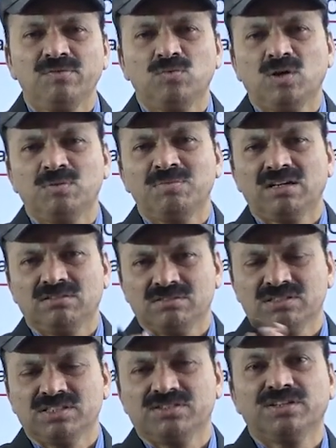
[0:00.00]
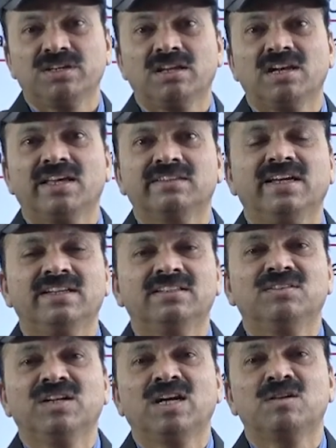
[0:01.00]
old man, you sit here like that,
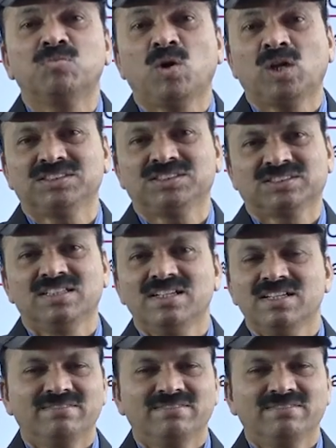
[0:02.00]
they will admonish.